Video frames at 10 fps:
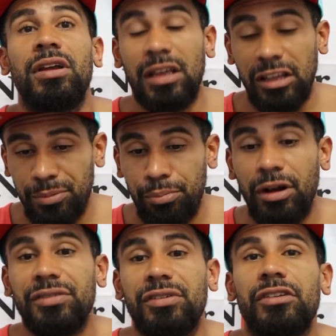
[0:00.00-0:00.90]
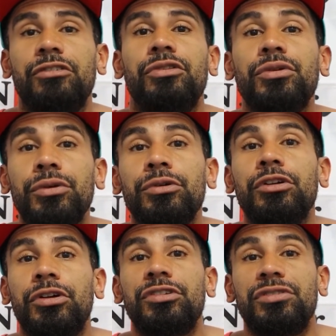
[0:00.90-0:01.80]
gets processed through
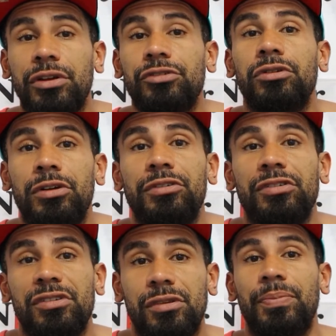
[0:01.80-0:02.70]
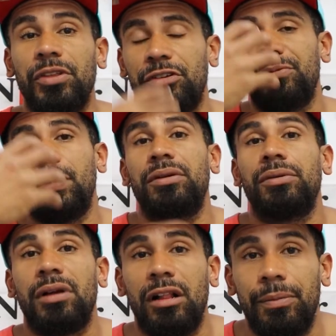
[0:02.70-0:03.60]
your central nervous system, your
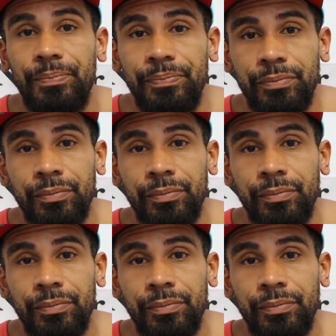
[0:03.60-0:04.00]
spinal column.